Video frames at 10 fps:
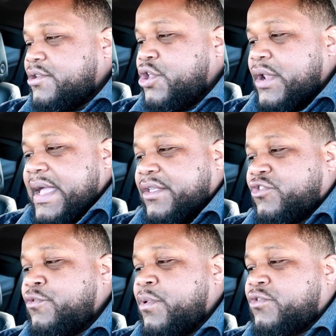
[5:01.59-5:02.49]
you know, like a
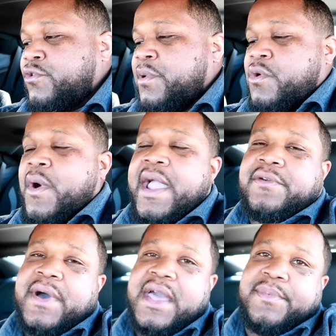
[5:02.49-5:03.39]
super
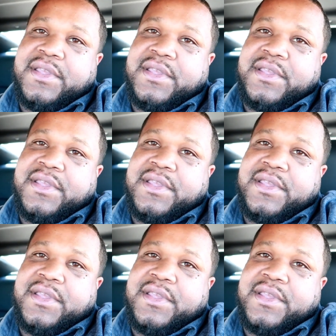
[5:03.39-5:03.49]
quiet ride.